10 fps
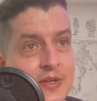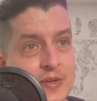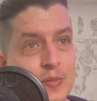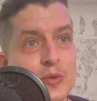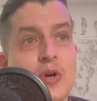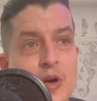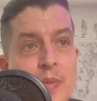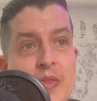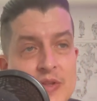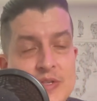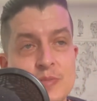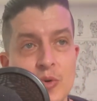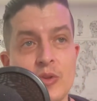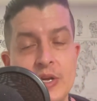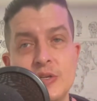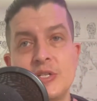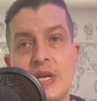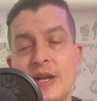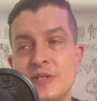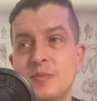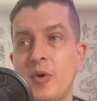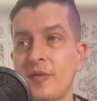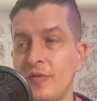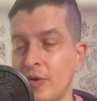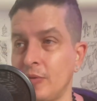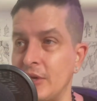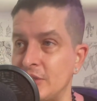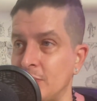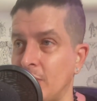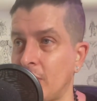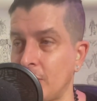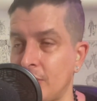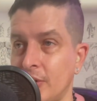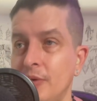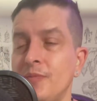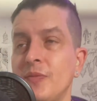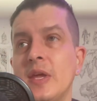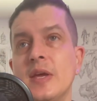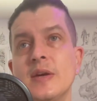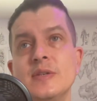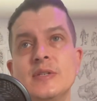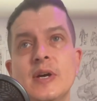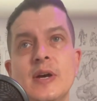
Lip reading: We'll talk about this more later. She had a smartphone that she brought with her, and